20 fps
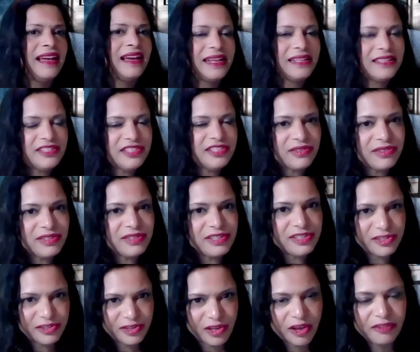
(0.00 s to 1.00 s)

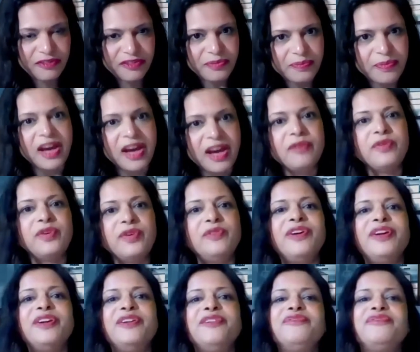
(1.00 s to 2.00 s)
Cultural soft power,
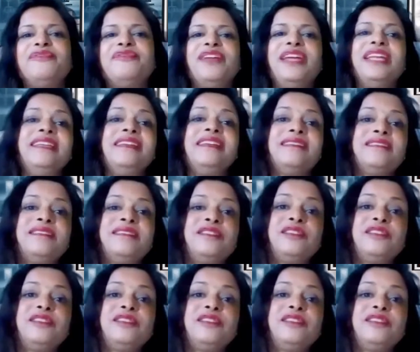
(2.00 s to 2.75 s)
one of India's